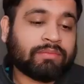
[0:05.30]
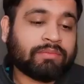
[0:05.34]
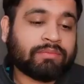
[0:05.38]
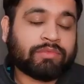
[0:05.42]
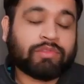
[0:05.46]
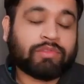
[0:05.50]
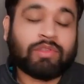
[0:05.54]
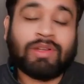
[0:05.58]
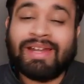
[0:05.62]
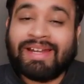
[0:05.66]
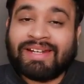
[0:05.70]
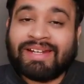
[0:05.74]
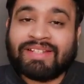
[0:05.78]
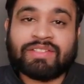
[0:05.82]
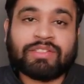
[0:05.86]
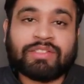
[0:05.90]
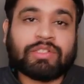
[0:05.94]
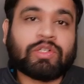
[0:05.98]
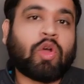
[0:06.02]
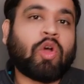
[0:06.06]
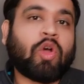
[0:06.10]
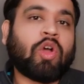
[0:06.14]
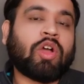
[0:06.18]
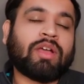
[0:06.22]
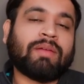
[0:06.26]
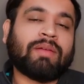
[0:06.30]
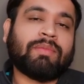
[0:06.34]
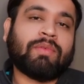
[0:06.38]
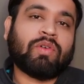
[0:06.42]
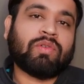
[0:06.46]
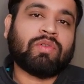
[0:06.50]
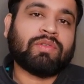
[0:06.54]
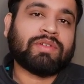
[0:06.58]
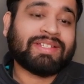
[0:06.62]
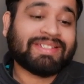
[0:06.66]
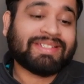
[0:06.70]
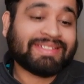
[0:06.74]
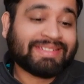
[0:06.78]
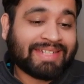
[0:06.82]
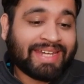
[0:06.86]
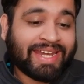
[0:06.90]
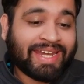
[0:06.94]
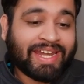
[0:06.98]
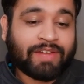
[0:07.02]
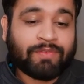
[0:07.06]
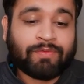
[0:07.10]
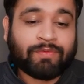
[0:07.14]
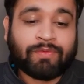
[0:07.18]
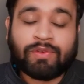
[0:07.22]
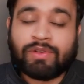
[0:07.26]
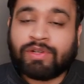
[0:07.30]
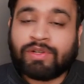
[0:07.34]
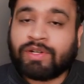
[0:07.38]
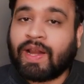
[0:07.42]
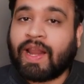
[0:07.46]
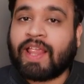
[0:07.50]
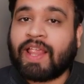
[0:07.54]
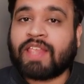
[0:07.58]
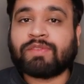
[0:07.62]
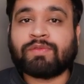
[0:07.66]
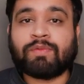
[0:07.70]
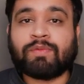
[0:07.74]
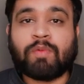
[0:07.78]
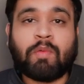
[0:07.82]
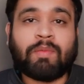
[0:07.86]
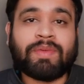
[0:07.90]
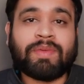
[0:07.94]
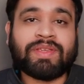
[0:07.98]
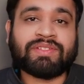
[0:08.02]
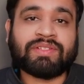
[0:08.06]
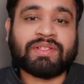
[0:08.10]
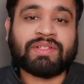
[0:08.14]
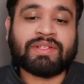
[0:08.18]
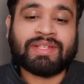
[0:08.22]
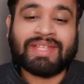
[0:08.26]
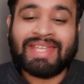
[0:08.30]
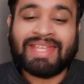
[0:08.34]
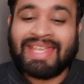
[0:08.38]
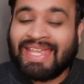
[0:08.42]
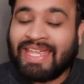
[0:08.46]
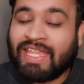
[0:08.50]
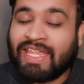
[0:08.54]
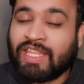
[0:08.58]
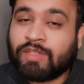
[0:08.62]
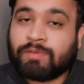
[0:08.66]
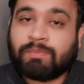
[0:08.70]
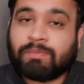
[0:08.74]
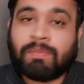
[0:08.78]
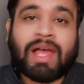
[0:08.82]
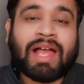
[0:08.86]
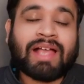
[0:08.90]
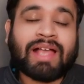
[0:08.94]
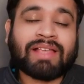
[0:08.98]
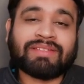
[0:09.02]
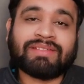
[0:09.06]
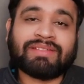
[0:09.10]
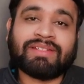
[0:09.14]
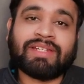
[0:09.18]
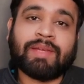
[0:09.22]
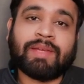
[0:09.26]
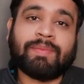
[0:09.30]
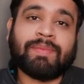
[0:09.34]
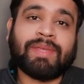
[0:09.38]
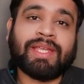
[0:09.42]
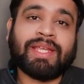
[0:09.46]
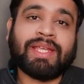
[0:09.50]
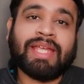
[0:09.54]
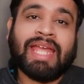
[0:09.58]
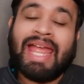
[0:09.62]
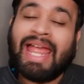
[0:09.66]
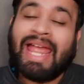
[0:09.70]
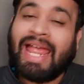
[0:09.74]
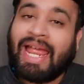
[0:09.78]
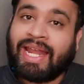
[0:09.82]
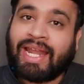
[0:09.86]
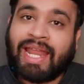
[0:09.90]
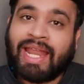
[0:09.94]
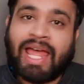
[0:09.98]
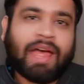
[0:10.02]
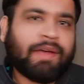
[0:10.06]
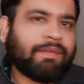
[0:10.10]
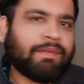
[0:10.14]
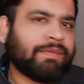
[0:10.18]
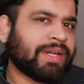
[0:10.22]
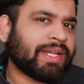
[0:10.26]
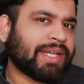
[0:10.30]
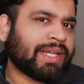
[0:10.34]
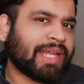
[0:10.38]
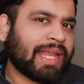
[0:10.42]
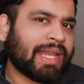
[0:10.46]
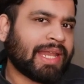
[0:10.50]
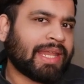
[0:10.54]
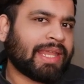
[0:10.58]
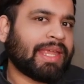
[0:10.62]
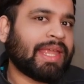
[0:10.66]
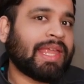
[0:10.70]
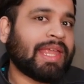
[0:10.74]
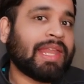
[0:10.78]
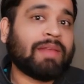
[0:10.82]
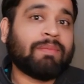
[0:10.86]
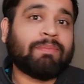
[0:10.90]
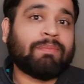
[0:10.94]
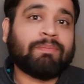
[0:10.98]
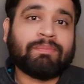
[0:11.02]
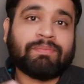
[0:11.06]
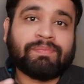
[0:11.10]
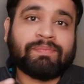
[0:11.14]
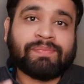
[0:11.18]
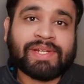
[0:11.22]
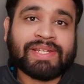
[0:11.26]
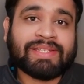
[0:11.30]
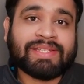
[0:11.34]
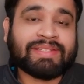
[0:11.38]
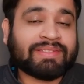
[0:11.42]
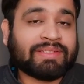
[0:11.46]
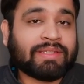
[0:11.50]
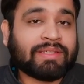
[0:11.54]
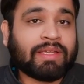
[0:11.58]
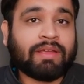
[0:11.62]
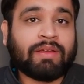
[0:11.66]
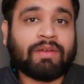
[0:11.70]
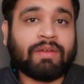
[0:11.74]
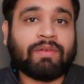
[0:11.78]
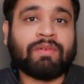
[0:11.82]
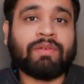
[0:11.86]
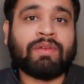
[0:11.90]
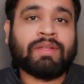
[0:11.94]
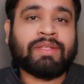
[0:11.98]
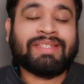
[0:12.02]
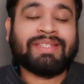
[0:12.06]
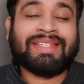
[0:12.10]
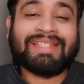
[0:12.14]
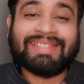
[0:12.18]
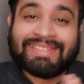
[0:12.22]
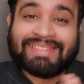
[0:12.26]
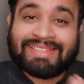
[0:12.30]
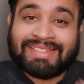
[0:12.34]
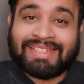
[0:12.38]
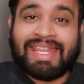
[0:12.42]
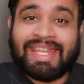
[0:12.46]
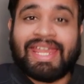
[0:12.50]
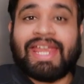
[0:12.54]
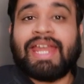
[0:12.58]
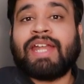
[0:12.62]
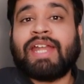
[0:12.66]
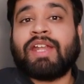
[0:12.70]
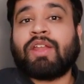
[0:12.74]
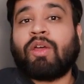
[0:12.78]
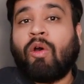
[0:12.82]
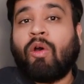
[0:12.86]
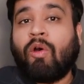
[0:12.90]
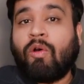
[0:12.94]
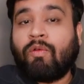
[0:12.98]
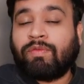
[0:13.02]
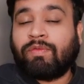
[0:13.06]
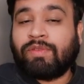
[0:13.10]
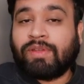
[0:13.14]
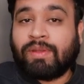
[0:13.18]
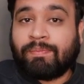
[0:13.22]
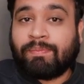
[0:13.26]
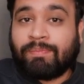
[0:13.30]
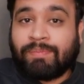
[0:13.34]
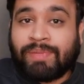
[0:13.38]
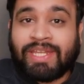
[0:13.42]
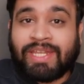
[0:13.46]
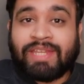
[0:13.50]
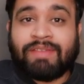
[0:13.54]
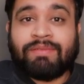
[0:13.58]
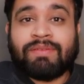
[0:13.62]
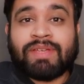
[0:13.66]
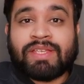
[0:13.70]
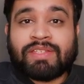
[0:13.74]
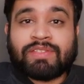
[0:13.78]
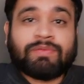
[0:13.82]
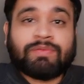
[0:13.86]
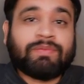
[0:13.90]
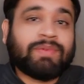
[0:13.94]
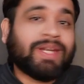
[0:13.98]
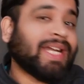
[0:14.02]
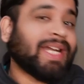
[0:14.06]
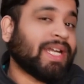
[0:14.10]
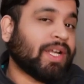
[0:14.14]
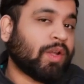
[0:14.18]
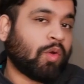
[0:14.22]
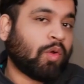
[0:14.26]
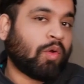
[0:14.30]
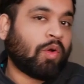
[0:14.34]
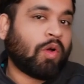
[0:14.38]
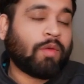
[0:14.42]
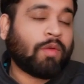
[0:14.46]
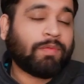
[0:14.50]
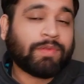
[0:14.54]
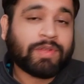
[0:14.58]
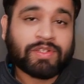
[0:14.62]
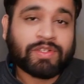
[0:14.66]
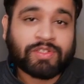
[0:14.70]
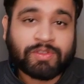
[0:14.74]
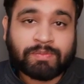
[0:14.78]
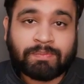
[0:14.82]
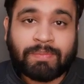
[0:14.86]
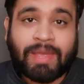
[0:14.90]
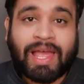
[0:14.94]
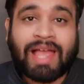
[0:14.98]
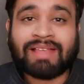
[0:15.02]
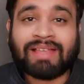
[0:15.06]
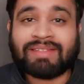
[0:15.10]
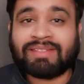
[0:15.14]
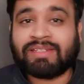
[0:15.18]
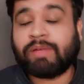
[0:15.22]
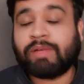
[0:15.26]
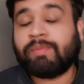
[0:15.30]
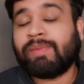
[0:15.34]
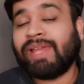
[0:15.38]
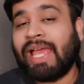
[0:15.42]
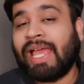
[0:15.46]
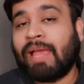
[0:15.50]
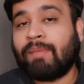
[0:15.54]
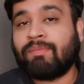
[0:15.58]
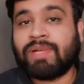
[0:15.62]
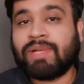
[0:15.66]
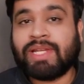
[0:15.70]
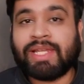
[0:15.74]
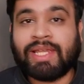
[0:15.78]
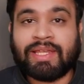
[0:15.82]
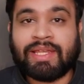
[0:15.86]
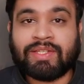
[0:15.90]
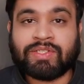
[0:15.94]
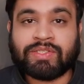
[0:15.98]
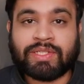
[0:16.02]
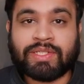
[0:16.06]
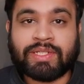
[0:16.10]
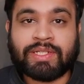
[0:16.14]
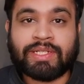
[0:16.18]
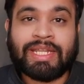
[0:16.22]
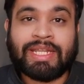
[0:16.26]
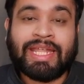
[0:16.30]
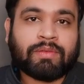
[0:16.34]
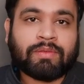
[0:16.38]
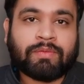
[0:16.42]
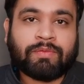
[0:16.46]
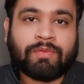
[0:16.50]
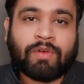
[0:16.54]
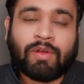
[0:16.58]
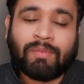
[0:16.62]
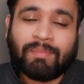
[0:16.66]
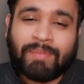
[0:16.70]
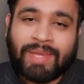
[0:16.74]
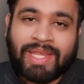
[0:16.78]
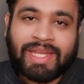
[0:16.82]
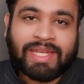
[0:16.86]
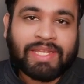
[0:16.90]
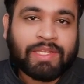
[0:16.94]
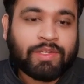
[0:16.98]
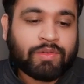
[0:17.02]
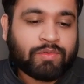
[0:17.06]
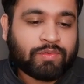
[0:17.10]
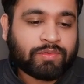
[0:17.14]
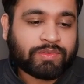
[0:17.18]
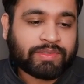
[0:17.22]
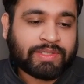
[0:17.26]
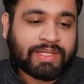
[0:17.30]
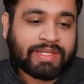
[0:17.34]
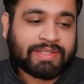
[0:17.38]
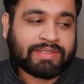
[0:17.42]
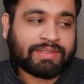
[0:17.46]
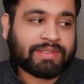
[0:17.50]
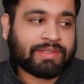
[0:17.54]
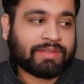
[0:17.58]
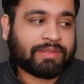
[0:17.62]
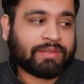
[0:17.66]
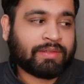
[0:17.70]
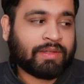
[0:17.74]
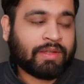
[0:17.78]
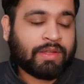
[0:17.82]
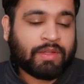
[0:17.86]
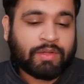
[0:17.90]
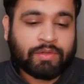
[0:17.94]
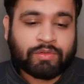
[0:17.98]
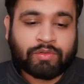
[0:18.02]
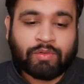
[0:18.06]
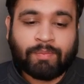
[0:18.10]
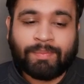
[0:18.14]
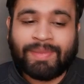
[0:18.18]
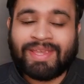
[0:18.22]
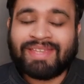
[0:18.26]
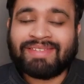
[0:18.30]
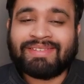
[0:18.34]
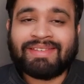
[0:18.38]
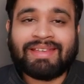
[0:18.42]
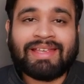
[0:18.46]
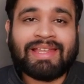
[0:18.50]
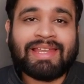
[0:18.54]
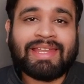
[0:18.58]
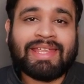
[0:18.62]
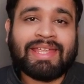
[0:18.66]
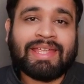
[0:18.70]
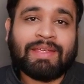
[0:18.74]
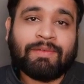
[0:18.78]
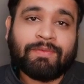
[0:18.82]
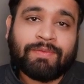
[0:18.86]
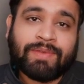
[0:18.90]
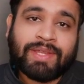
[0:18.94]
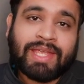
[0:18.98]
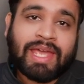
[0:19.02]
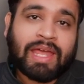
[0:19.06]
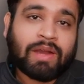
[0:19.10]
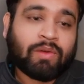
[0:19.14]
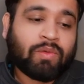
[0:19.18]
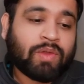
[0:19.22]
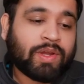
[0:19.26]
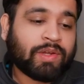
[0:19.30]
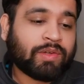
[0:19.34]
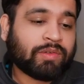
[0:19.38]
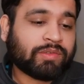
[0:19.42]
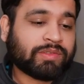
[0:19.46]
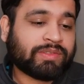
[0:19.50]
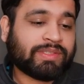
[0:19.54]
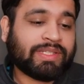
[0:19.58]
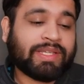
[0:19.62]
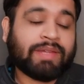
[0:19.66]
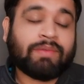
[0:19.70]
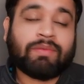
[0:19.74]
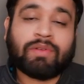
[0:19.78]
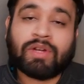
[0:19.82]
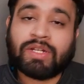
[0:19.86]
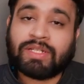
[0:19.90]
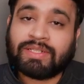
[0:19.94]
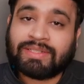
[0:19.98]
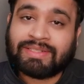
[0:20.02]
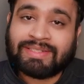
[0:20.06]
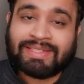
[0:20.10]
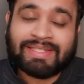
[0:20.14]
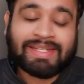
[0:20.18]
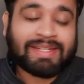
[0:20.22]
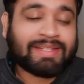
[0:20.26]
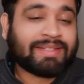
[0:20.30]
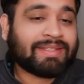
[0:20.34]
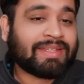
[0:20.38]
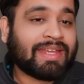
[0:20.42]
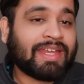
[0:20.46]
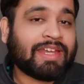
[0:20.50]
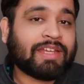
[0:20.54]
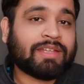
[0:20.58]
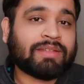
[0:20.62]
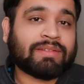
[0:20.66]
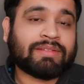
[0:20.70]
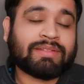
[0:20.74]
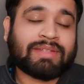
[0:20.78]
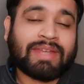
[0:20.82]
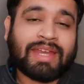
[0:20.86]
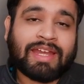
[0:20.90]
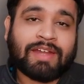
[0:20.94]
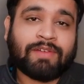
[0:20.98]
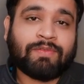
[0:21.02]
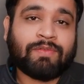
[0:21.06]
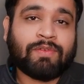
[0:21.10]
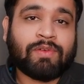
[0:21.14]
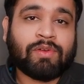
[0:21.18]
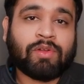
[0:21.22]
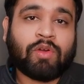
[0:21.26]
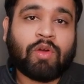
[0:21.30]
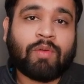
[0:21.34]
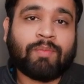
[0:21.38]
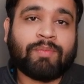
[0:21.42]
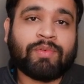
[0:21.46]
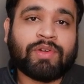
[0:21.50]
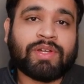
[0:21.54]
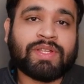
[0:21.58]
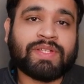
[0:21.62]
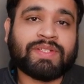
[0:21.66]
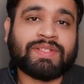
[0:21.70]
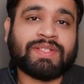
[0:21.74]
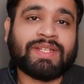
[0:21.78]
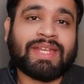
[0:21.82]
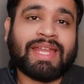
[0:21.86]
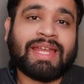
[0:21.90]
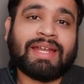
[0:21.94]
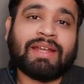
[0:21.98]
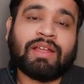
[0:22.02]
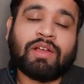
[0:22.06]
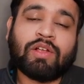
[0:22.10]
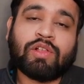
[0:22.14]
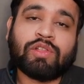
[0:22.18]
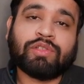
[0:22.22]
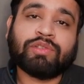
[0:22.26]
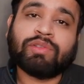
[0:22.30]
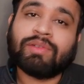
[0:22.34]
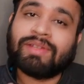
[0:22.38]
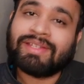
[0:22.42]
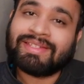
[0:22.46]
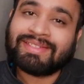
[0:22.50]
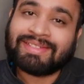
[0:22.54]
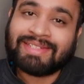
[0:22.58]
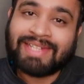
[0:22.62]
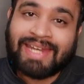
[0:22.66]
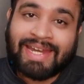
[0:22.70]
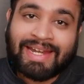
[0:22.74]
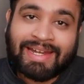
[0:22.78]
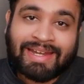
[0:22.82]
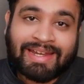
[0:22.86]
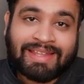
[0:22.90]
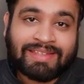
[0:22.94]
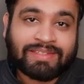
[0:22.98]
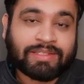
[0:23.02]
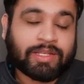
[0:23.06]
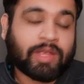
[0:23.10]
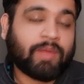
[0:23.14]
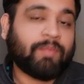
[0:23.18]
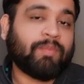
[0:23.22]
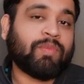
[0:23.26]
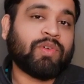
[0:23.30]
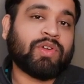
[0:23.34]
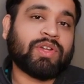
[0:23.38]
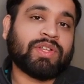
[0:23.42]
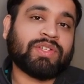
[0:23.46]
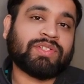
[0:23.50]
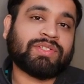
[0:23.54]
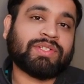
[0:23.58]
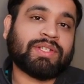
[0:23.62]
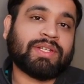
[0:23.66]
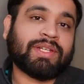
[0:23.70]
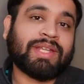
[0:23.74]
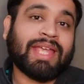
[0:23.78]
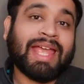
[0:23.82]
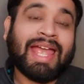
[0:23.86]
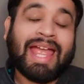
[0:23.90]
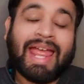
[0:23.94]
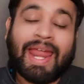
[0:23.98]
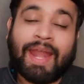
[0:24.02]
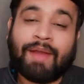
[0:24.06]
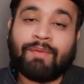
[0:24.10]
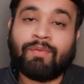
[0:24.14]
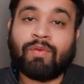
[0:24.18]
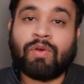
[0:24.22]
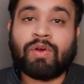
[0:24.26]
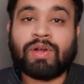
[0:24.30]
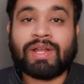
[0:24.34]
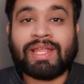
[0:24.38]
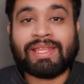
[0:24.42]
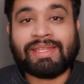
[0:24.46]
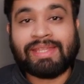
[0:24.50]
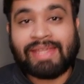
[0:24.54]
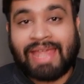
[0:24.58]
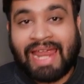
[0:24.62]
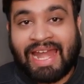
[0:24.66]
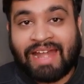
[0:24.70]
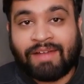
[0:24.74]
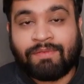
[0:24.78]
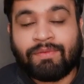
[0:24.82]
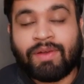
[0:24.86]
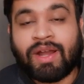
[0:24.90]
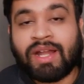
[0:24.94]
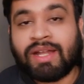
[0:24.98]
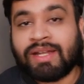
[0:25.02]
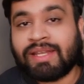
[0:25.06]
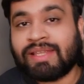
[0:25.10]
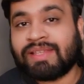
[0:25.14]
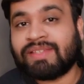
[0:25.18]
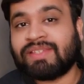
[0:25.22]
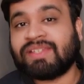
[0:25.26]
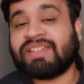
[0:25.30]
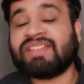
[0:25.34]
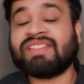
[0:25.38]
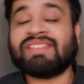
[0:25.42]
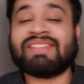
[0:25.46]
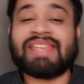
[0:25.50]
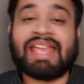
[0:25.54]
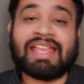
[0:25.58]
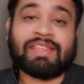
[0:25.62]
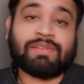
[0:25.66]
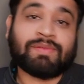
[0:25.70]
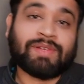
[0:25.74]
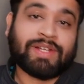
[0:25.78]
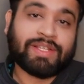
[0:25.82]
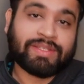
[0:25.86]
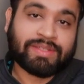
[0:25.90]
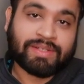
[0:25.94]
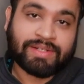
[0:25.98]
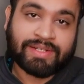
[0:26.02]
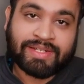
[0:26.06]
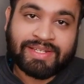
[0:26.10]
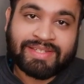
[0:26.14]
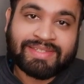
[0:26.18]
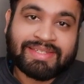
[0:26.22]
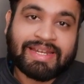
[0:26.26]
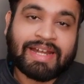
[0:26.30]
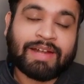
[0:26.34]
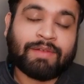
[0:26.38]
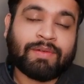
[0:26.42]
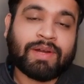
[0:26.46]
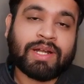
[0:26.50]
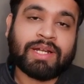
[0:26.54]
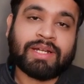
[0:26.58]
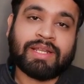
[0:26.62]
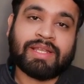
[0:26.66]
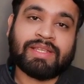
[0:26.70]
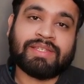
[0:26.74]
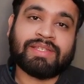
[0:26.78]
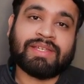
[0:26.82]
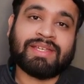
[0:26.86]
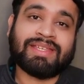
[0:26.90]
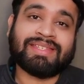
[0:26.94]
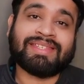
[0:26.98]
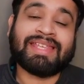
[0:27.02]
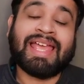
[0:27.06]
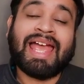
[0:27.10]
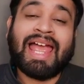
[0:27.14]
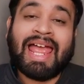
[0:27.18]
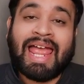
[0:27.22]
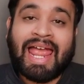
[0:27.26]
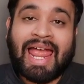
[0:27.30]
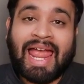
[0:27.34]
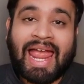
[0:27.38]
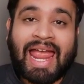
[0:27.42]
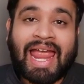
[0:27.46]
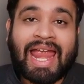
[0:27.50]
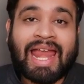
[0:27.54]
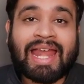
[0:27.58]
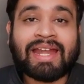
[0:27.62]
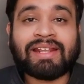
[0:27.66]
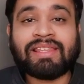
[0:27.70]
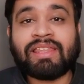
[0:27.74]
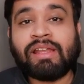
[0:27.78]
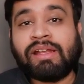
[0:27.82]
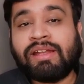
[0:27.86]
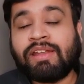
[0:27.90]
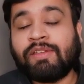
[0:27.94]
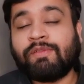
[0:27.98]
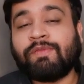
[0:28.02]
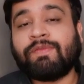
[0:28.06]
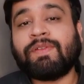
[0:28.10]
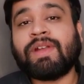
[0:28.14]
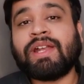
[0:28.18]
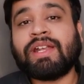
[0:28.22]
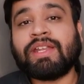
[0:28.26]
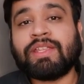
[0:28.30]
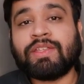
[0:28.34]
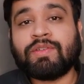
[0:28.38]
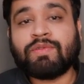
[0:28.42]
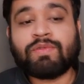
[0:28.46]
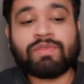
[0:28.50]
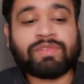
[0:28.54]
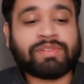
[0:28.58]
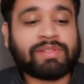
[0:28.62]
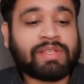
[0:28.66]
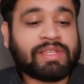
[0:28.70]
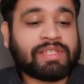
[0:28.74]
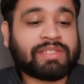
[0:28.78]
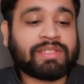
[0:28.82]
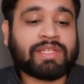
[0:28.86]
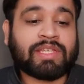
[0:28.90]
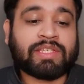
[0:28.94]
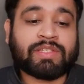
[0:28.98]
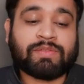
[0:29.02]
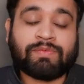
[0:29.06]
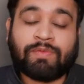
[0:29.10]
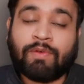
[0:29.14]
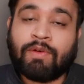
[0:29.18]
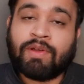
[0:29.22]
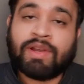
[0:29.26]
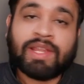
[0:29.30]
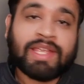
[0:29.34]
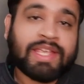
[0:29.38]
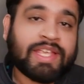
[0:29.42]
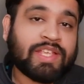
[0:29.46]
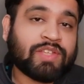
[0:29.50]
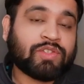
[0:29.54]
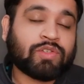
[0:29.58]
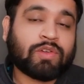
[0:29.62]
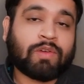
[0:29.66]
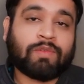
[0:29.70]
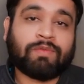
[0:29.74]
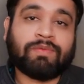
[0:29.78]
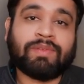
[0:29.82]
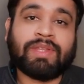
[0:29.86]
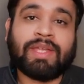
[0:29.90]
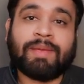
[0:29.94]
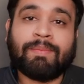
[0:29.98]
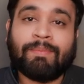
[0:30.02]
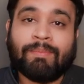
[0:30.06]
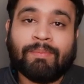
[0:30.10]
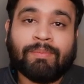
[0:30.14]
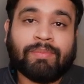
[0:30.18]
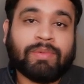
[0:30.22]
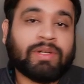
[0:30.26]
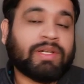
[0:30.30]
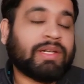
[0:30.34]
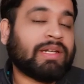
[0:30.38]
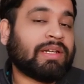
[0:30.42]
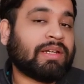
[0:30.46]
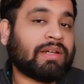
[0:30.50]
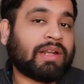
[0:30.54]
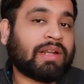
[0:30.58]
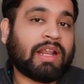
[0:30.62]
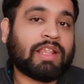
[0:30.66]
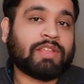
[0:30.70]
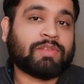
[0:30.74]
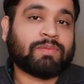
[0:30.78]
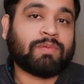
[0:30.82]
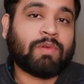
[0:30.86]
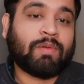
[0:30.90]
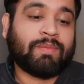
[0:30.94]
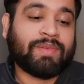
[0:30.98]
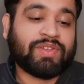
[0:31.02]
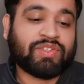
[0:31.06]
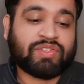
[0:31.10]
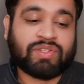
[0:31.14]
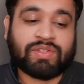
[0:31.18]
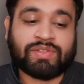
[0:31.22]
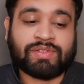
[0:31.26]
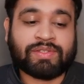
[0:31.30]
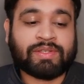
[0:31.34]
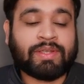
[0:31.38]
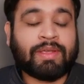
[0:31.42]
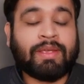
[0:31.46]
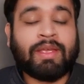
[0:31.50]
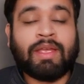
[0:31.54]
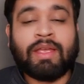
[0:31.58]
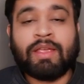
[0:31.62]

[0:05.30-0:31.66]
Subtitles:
So let's talk about the stateful transformation in Spark streaming and how it can help preserve the state of the previous window of your Spark streaming application for many use cases. So basically we are going to see what are stateful computation and also the stateless computation, and what are the advantages as well as the disadvantages and the different use cases for each of them transformations.